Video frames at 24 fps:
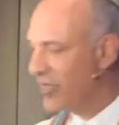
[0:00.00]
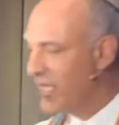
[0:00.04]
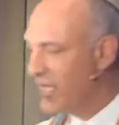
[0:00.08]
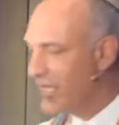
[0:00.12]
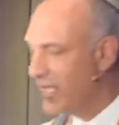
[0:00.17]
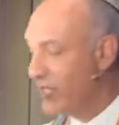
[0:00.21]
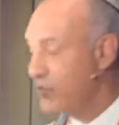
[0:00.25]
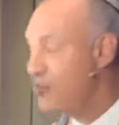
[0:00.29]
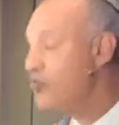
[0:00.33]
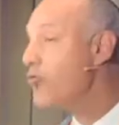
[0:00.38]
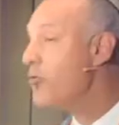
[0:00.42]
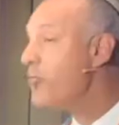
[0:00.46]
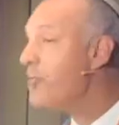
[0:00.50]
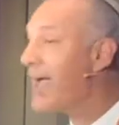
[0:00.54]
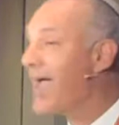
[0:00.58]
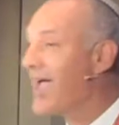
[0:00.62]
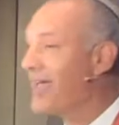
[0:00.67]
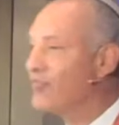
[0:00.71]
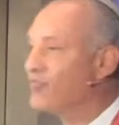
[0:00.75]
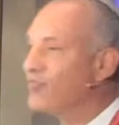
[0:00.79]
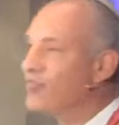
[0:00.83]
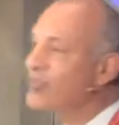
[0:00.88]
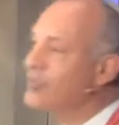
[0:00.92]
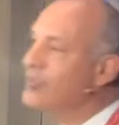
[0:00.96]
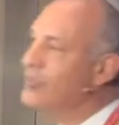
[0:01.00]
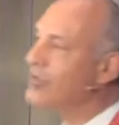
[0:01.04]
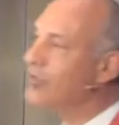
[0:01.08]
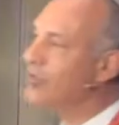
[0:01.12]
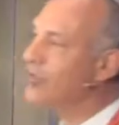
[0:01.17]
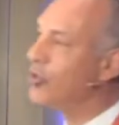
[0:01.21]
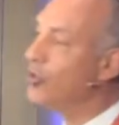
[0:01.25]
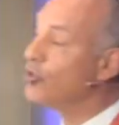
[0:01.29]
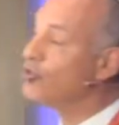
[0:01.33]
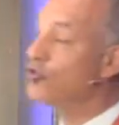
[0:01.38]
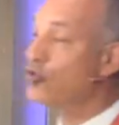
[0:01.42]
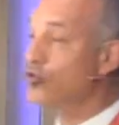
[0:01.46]
Can you imagine
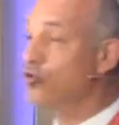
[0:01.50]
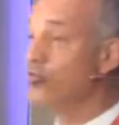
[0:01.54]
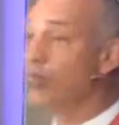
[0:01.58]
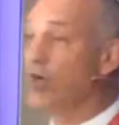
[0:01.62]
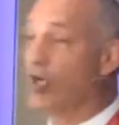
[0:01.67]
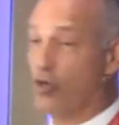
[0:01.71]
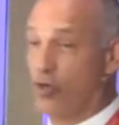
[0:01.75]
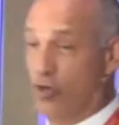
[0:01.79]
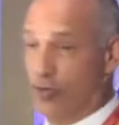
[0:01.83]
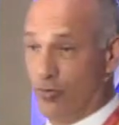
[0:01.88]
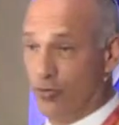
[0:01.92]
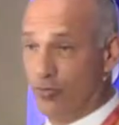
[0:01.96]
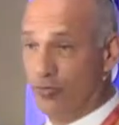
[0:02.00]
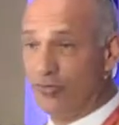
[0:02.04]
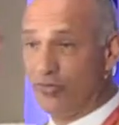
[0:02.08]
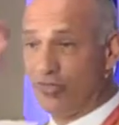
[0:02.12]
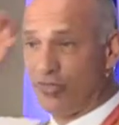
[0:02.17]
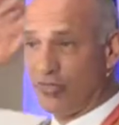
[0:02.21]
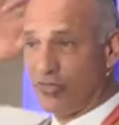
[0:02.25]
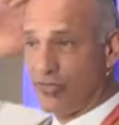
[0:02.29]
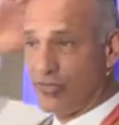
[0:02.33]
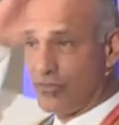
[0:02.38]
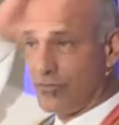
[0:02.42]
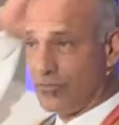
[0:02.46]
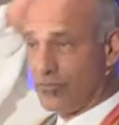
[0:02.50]
two raccoons